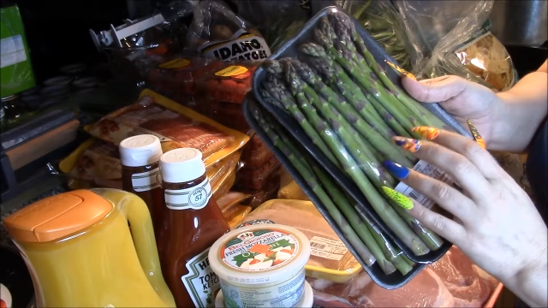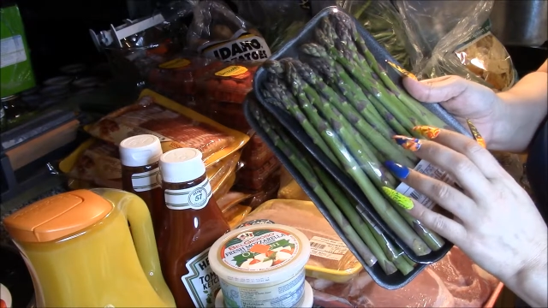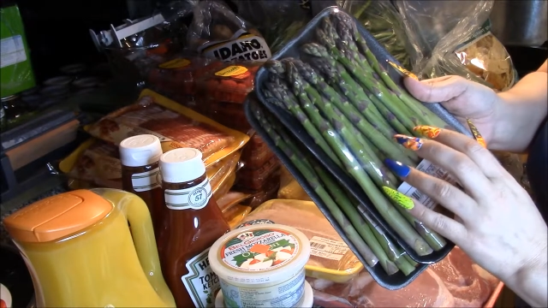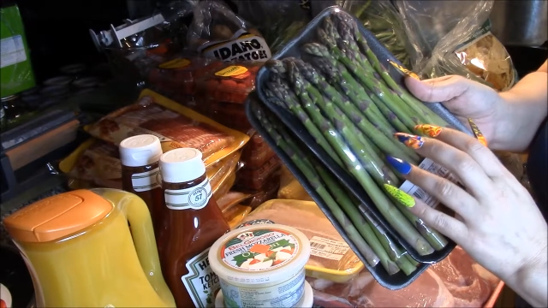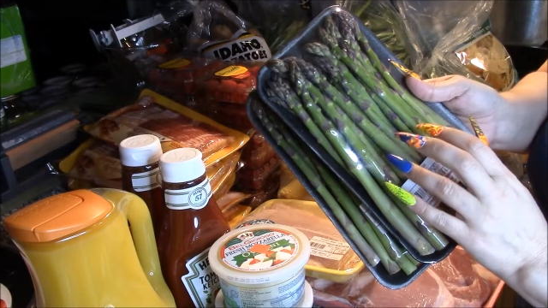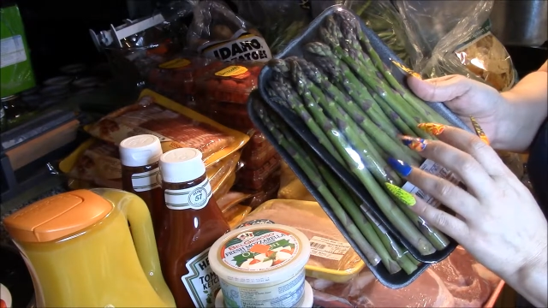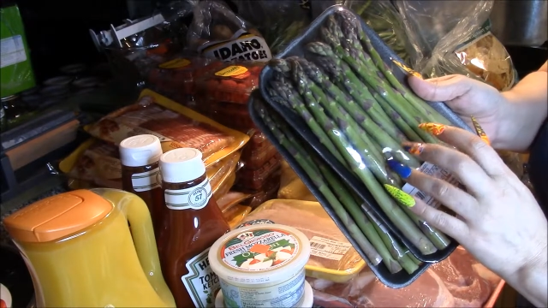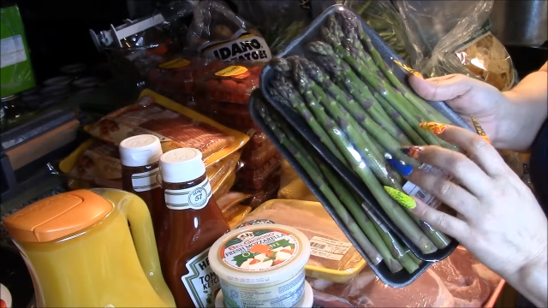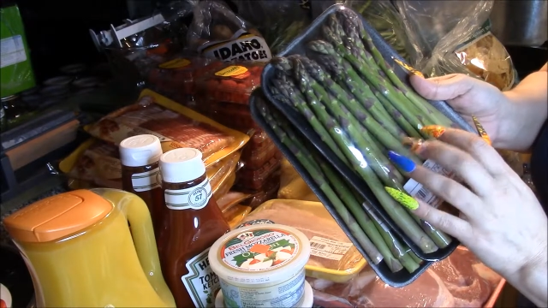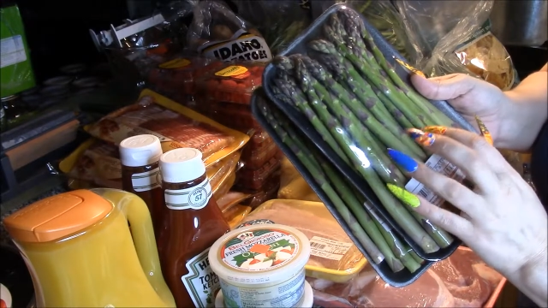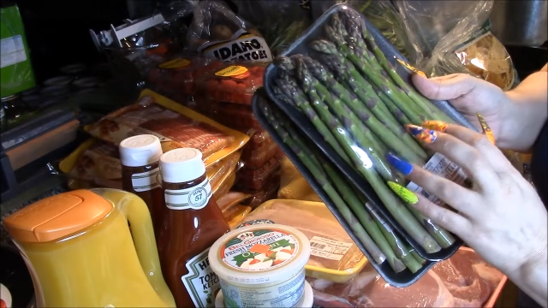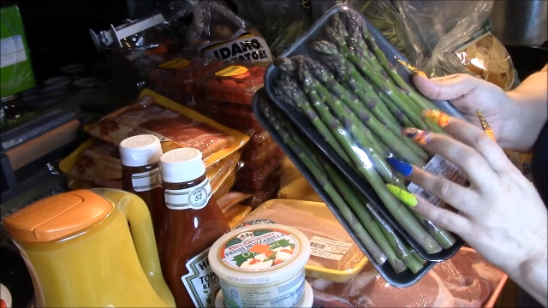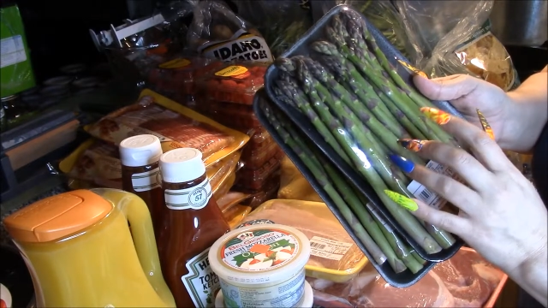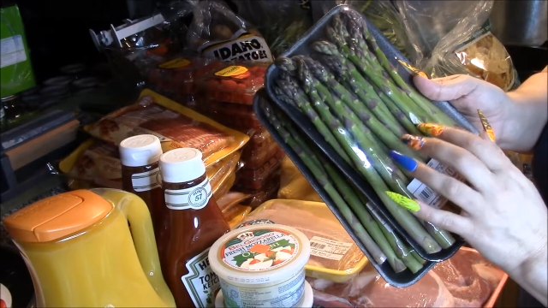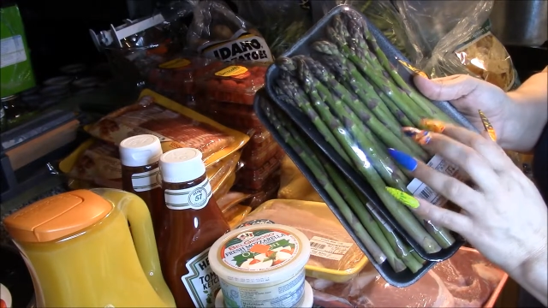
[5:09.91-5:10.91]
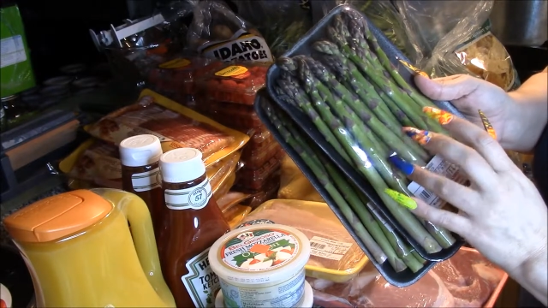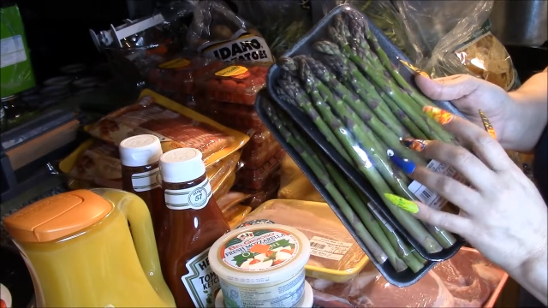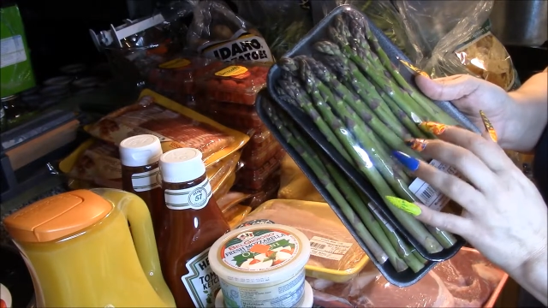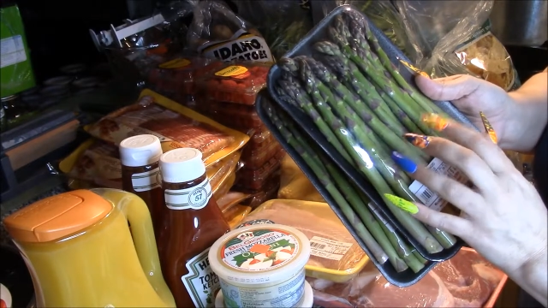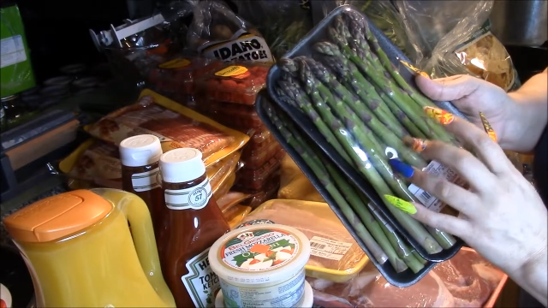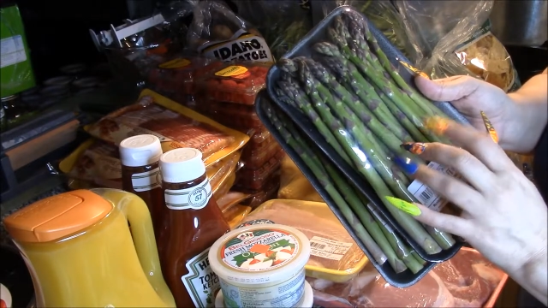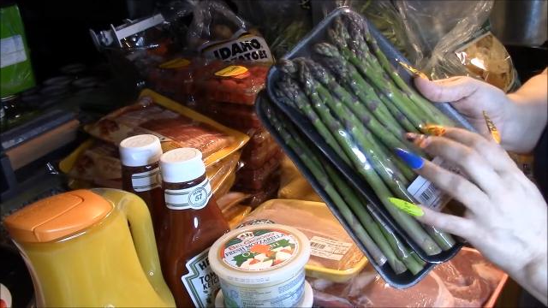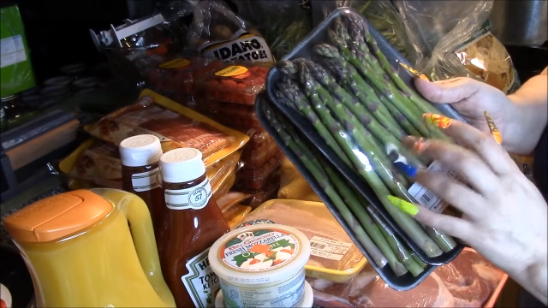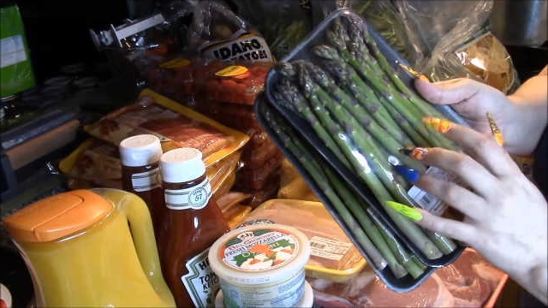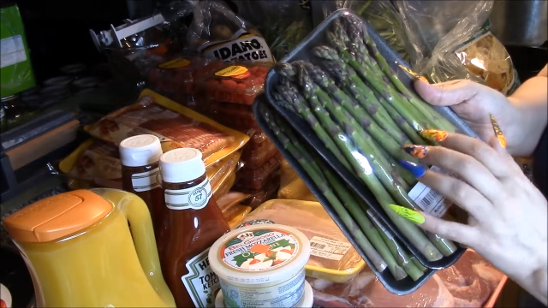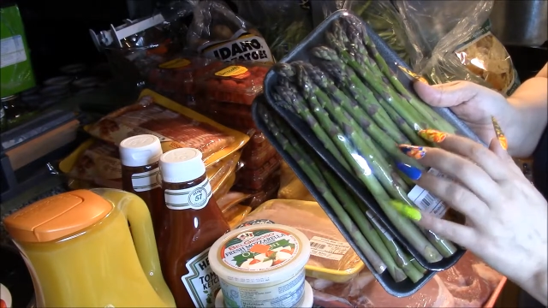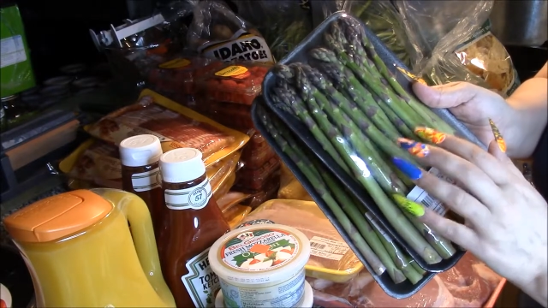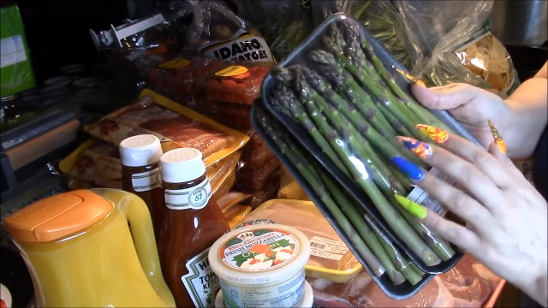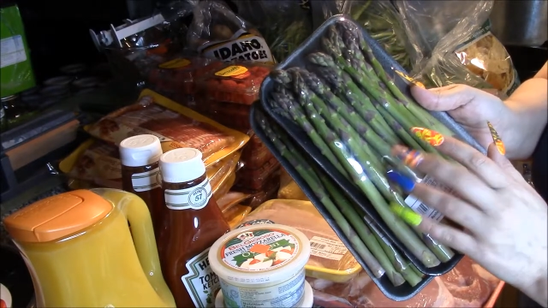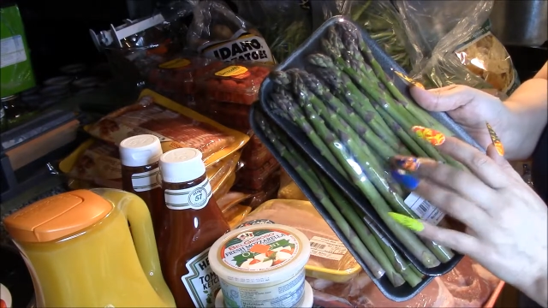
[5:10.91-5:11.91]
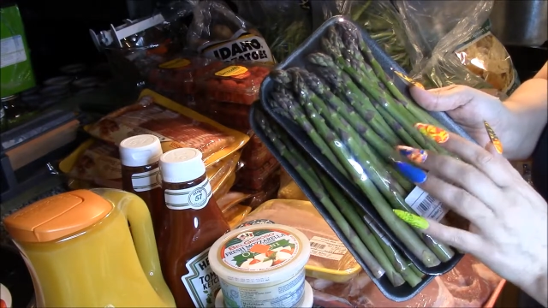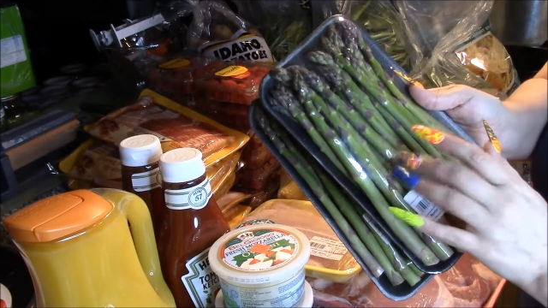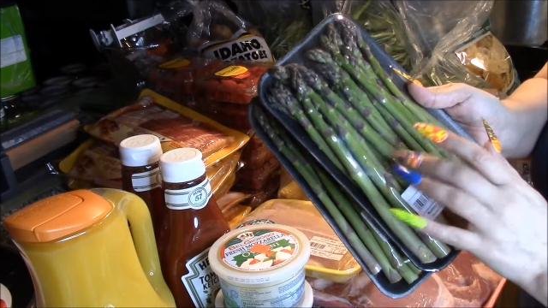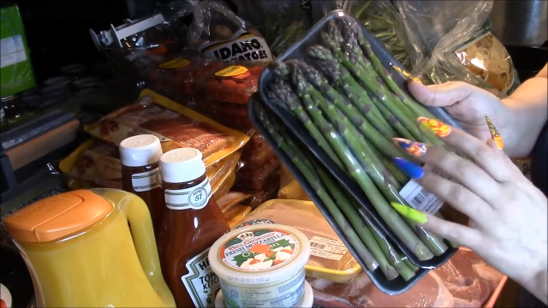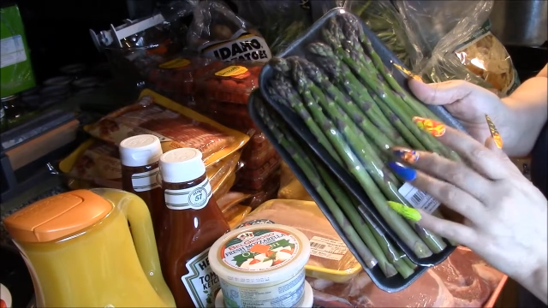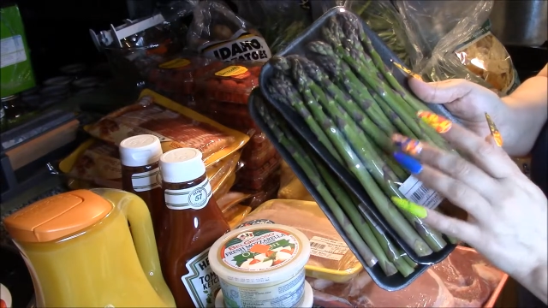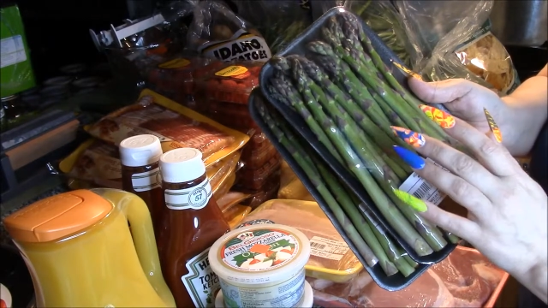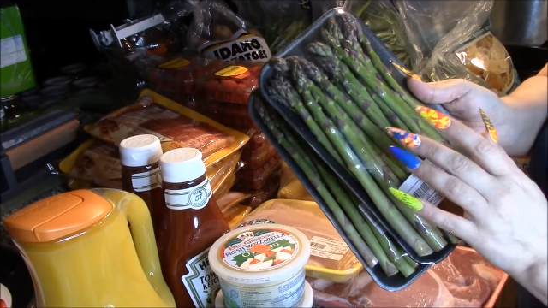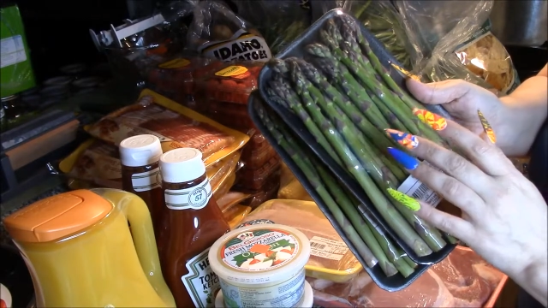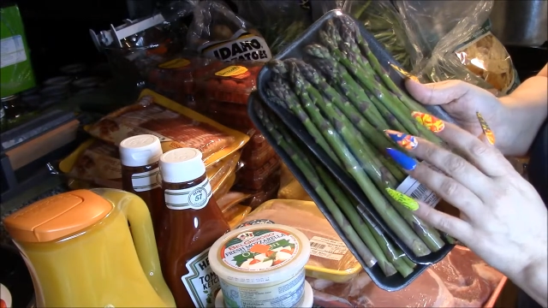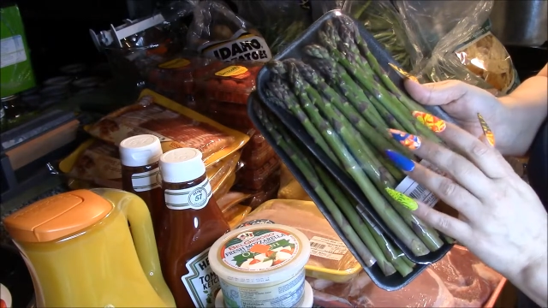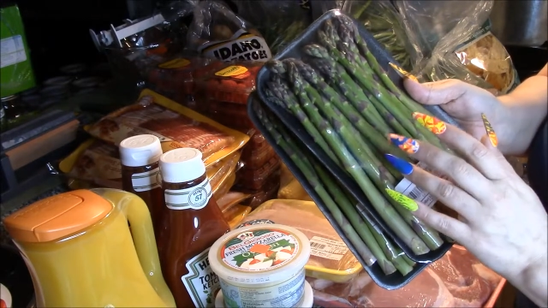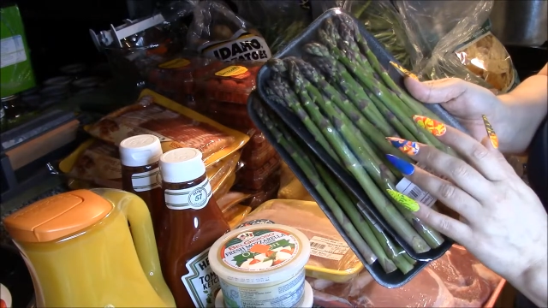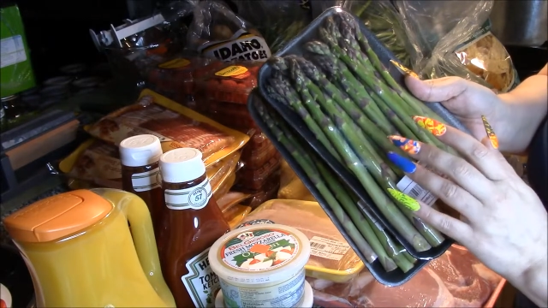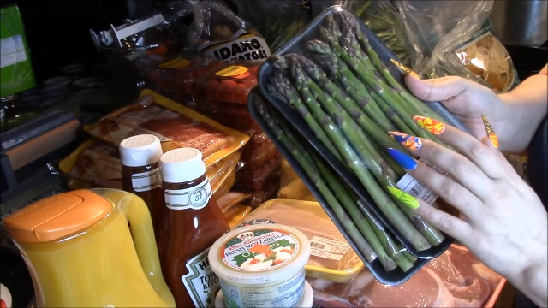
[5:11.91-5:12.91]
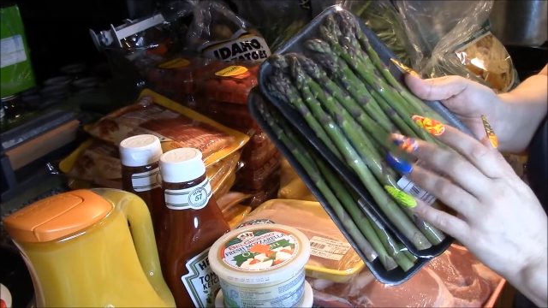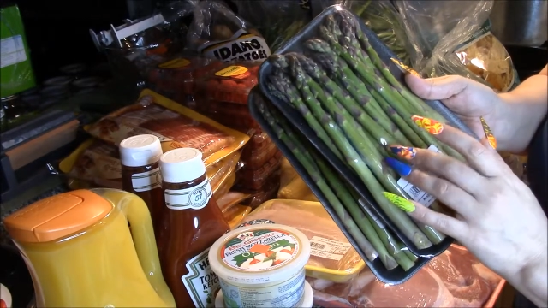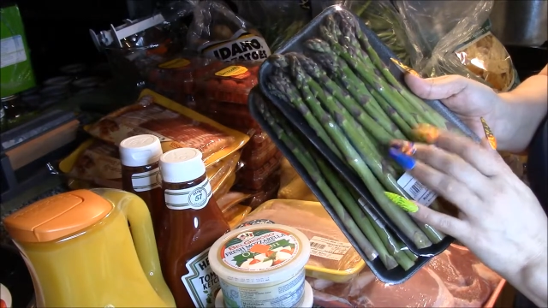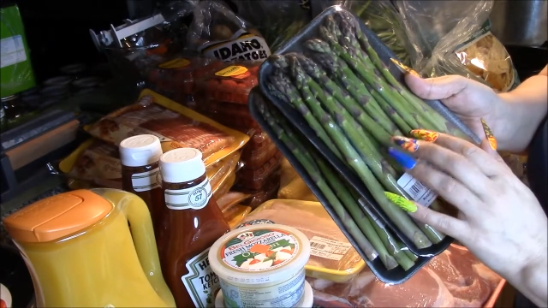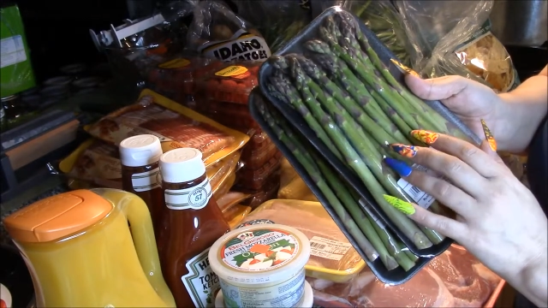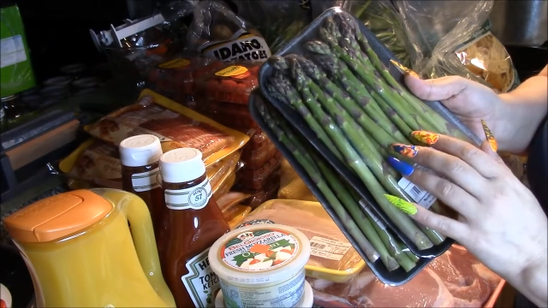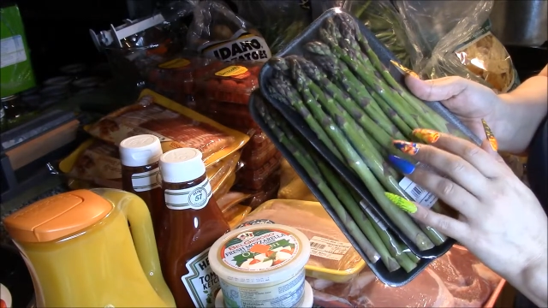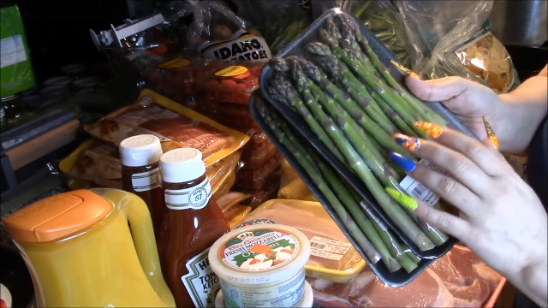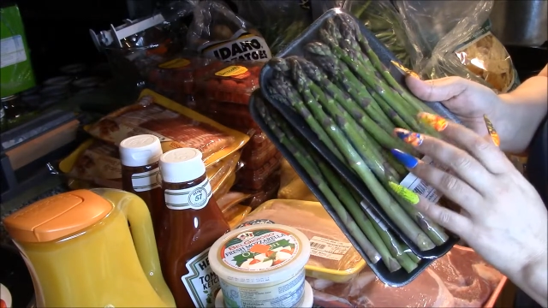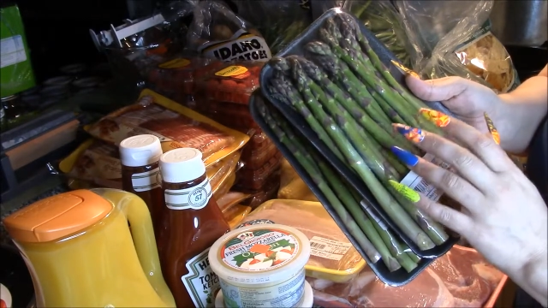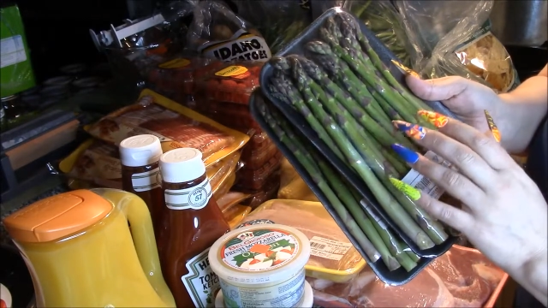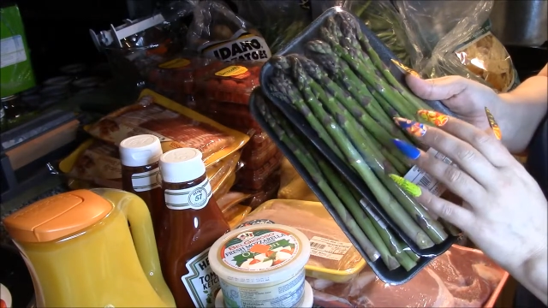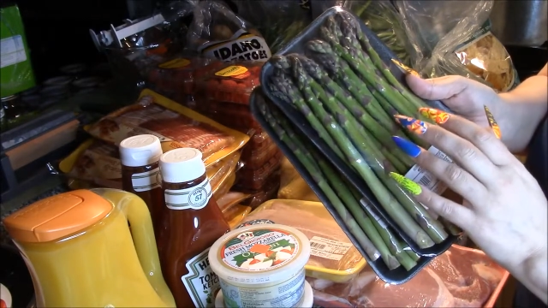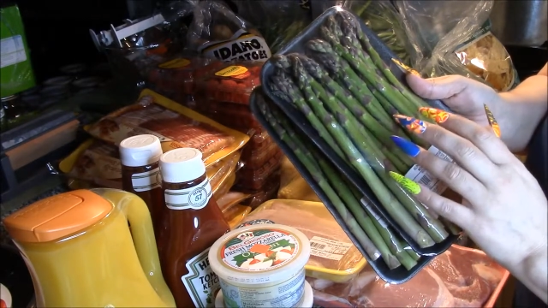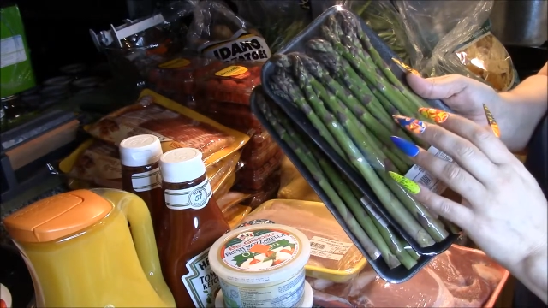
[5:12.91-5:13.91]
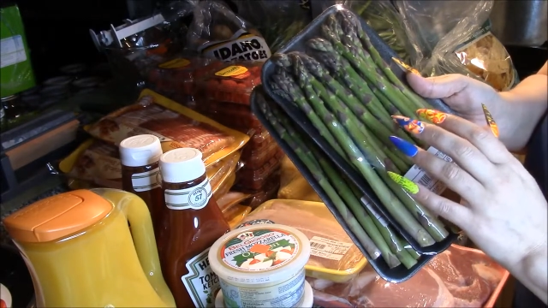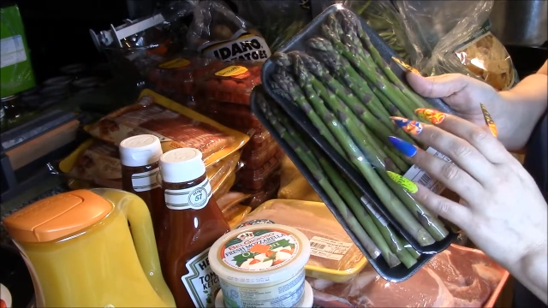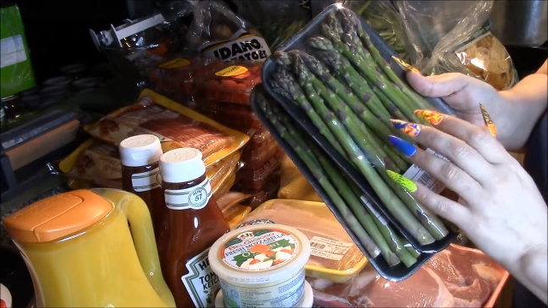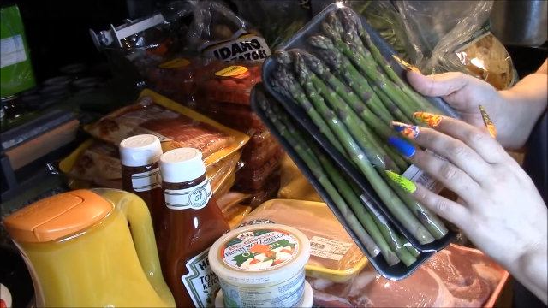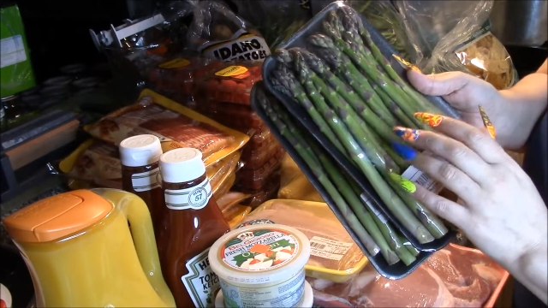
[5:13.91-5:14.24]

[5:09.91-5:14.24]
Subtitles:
Nobody's mouth can be seen.